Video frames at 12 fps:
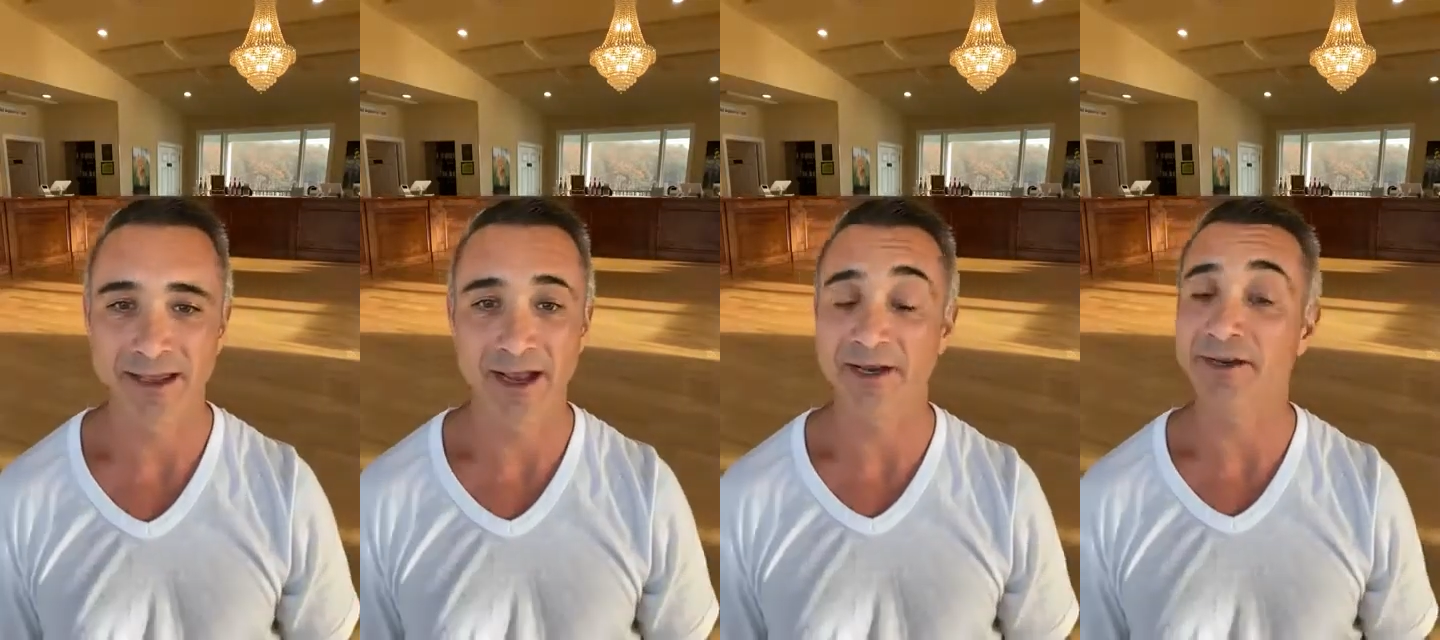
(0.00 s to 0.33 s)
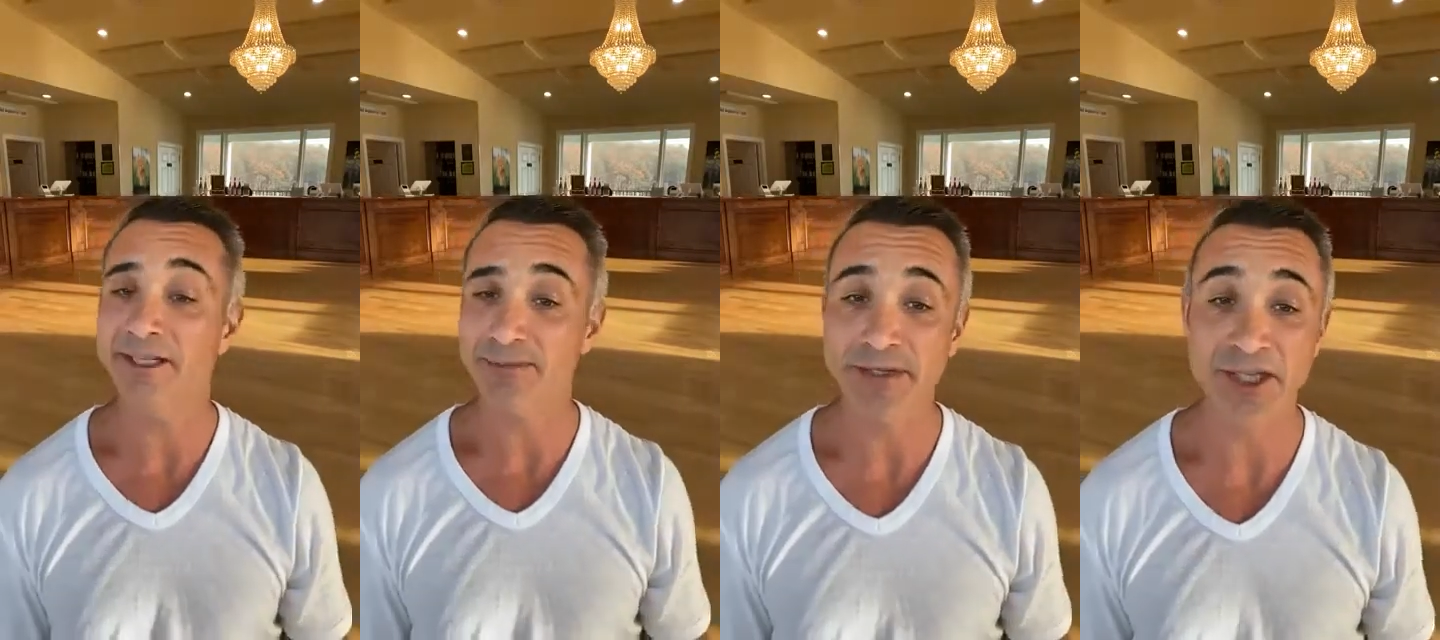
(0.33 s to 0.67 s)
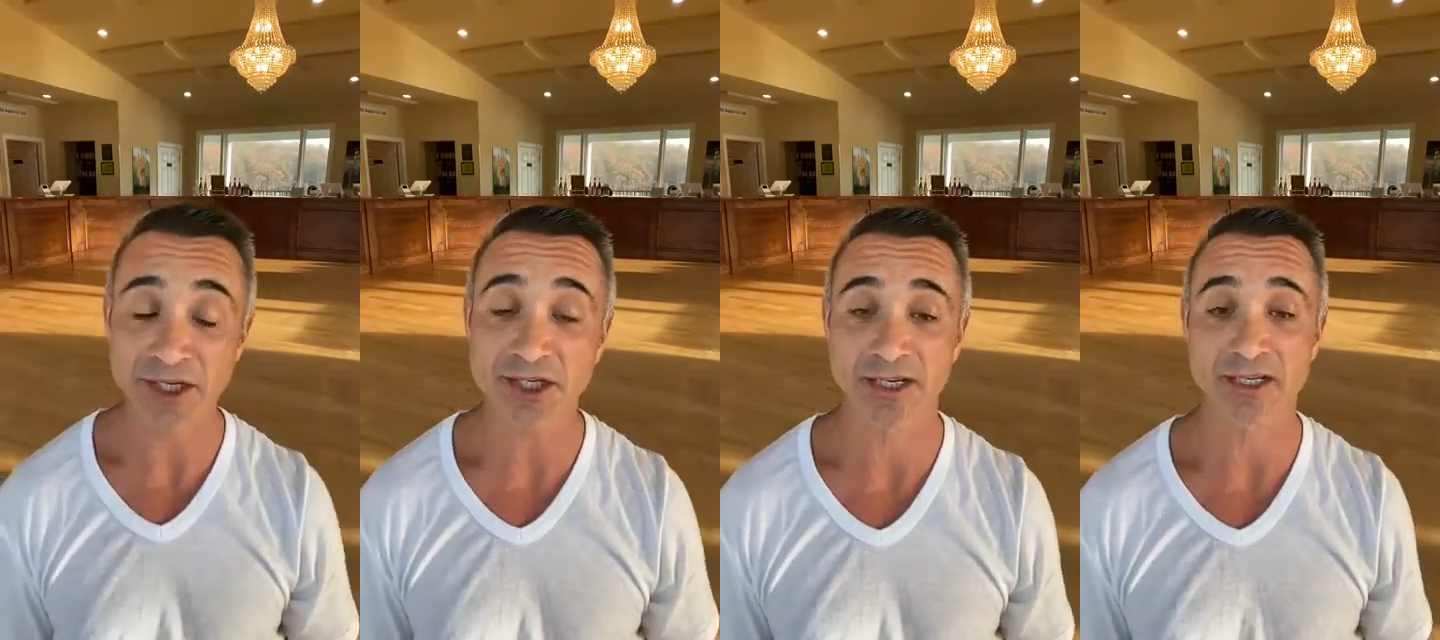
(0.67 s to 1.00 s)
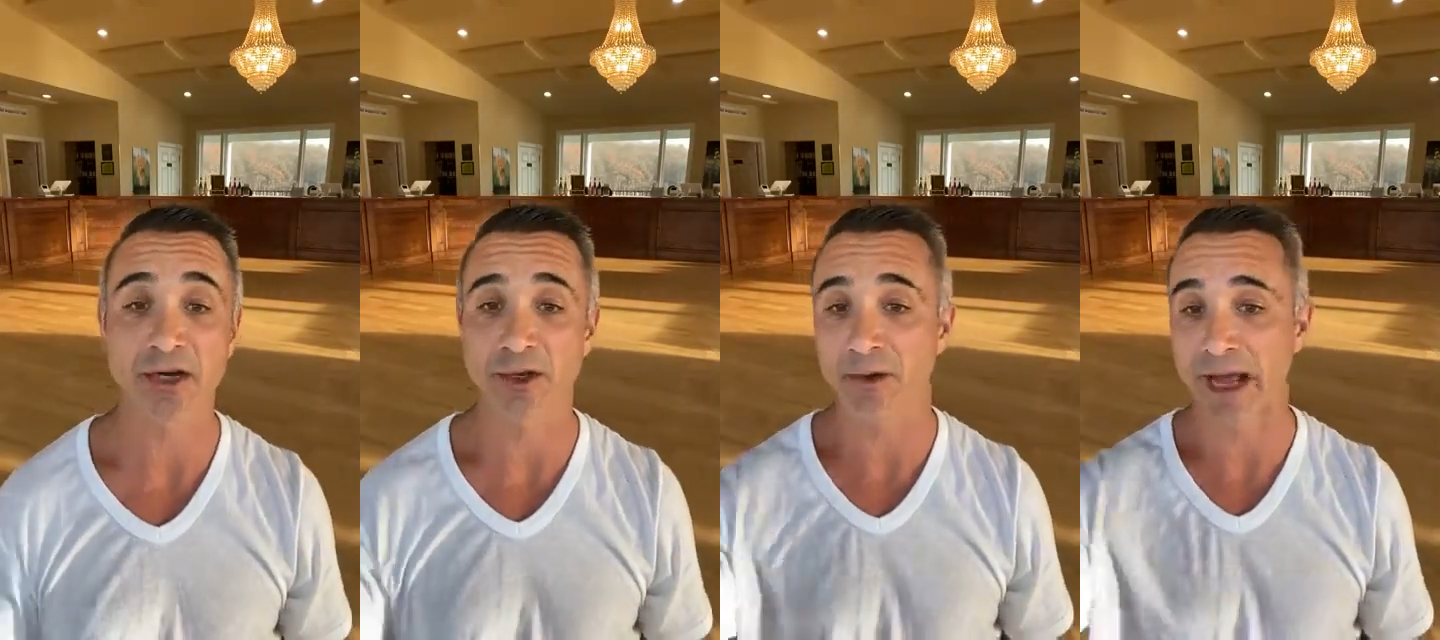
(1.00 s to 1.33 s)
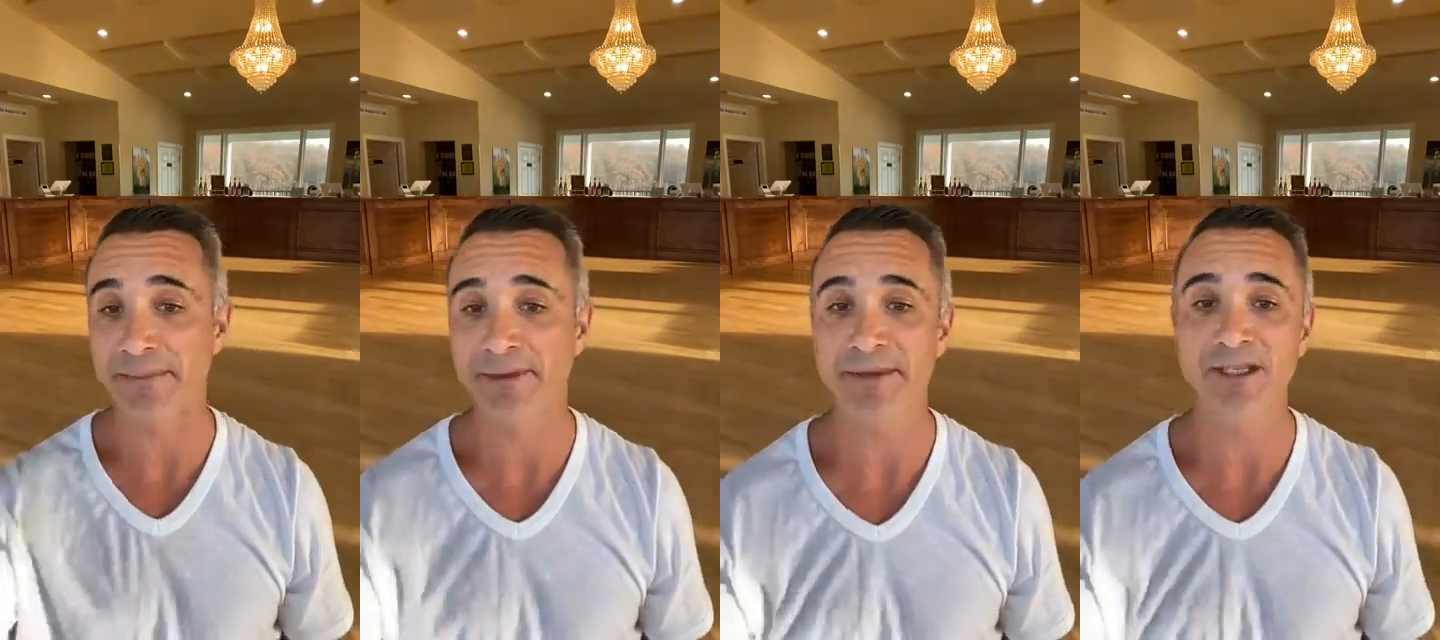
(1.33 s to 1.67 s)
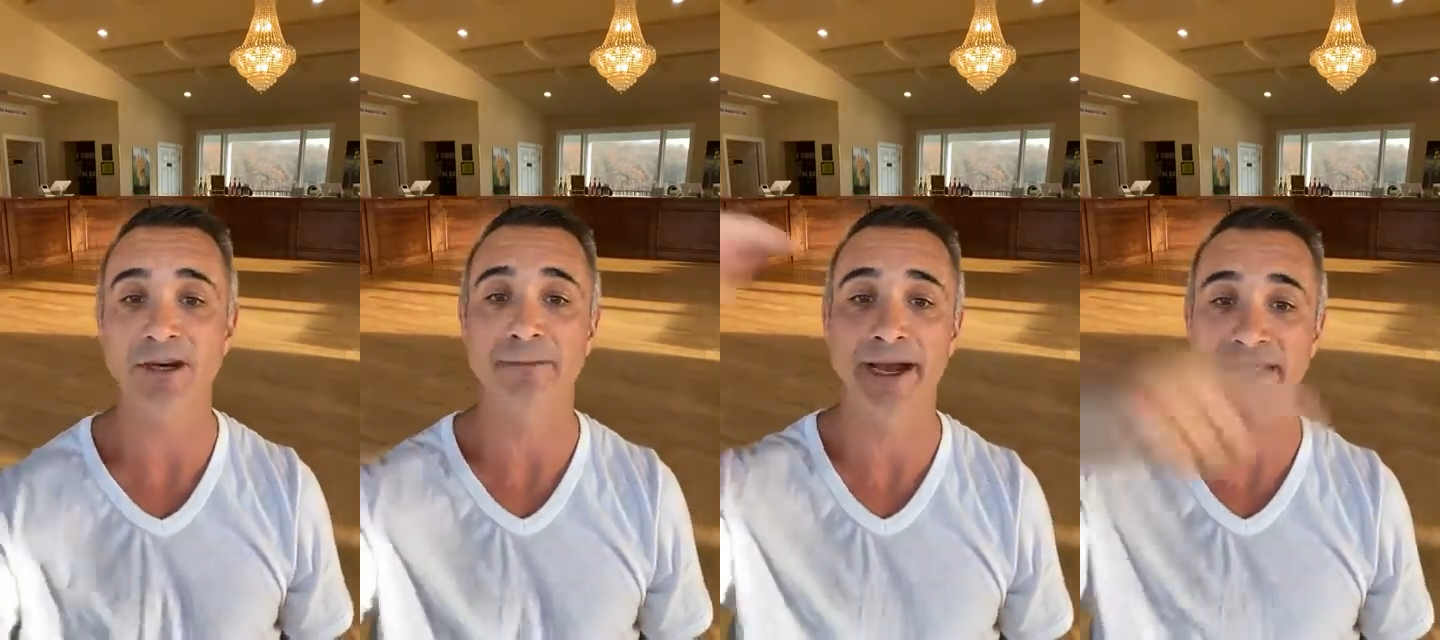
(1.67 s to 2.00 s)
And your disposition is, are you an
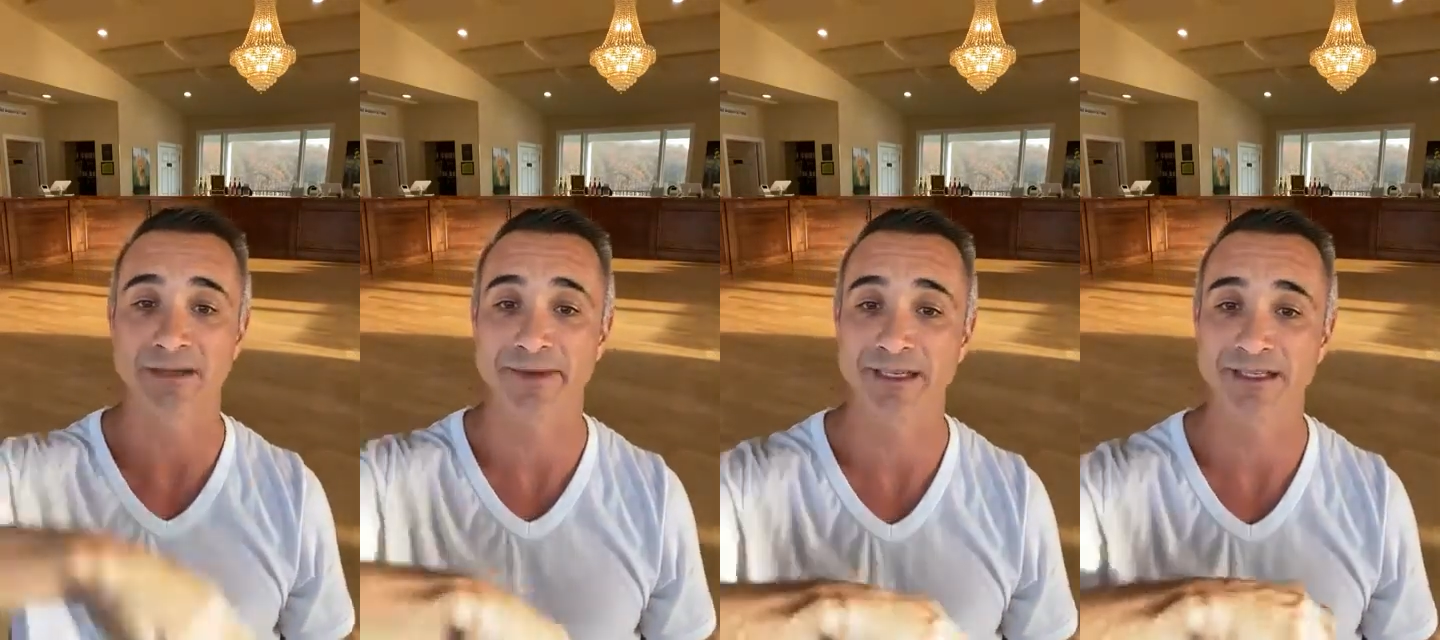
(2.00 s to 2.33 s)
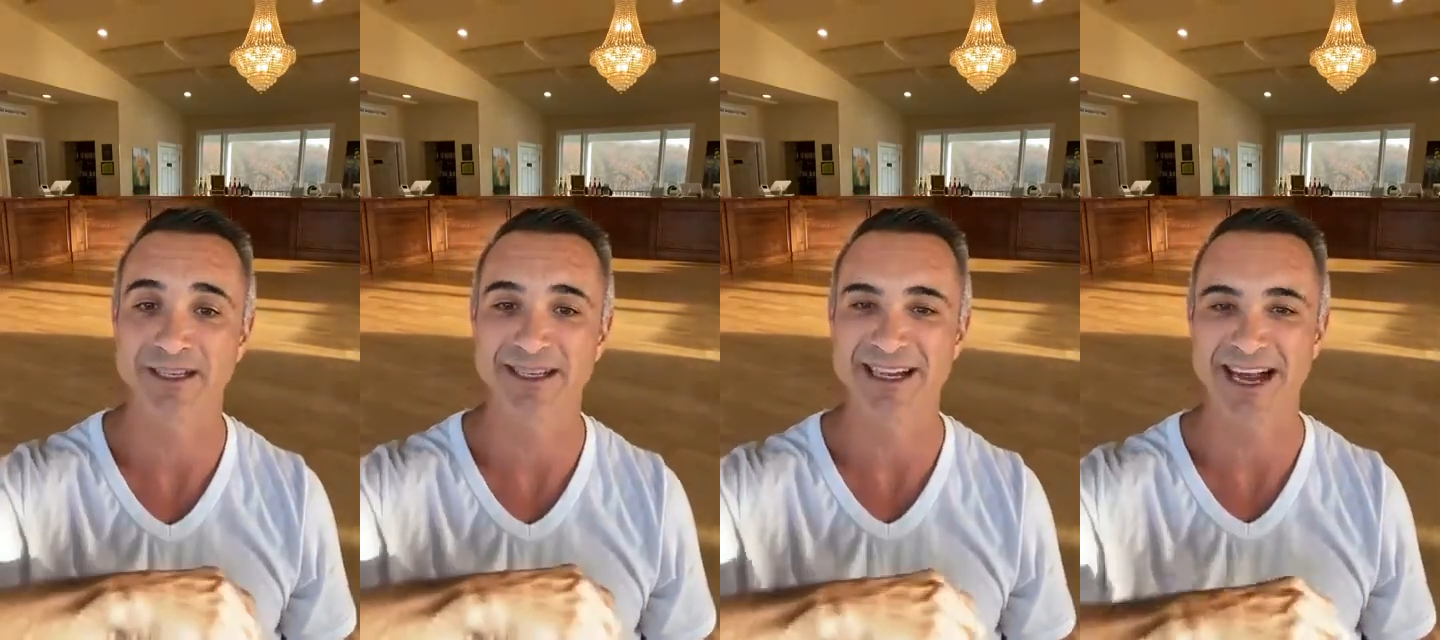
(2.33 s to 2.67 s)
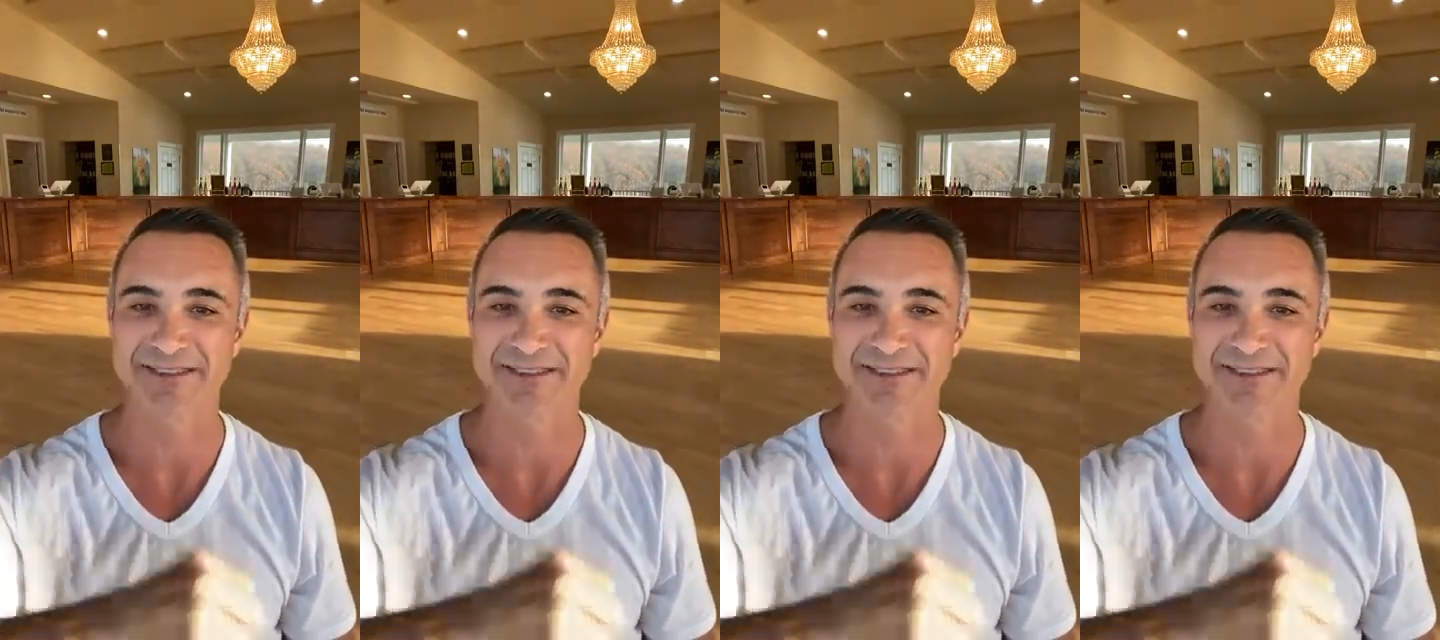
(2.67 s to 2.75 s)
optimist or a pessimist?